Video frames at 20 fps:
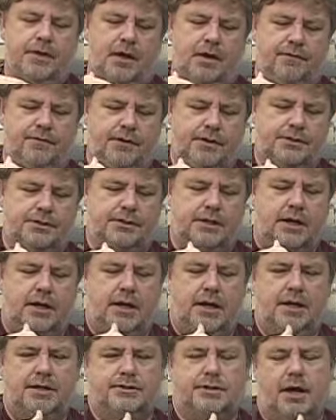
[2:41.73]
If you see,
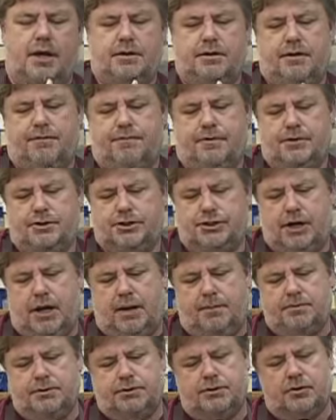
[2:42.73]
he's got different
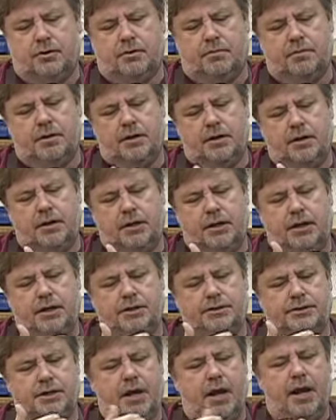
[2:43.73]
shapes to him.
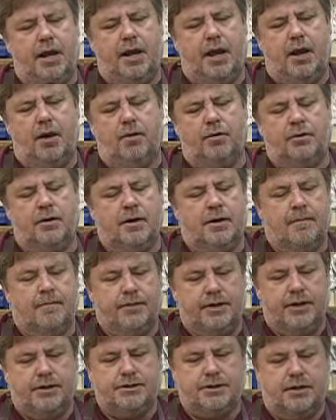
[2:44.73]
He's cut out,
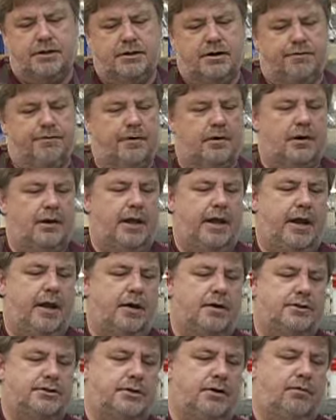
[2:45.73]
he's got different
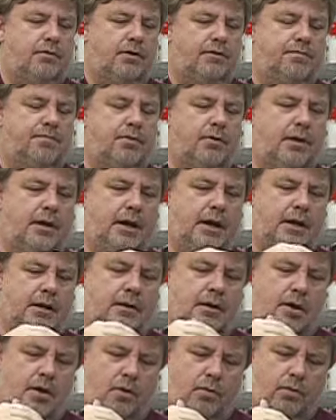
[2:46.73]
layers that we've put
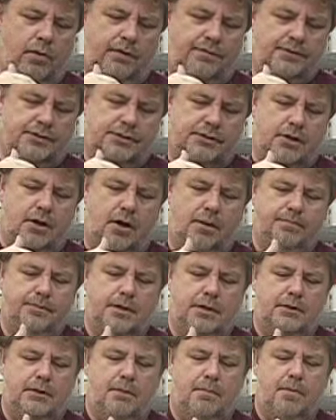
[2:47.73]
in. We've
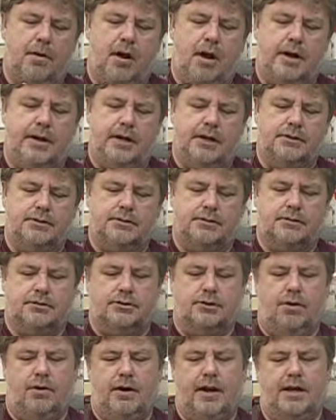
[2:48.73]
sculpted the body
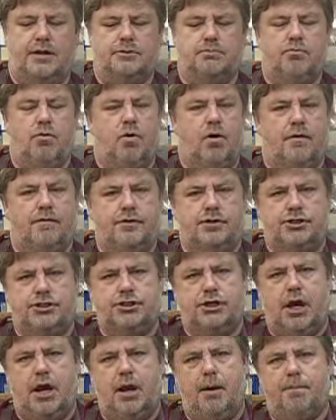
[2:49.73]
so it has more of a
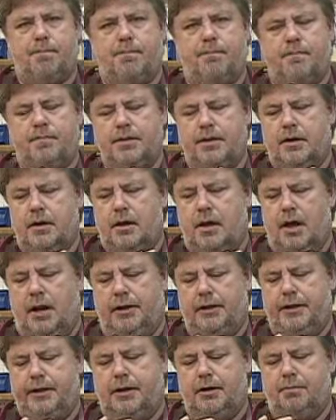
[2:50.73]
shape, a
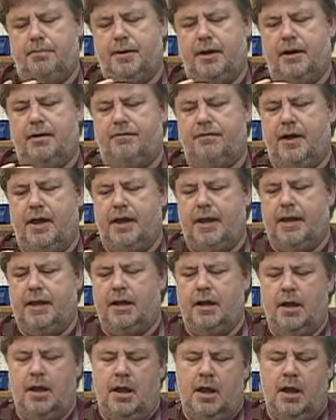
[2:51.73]
little bit of a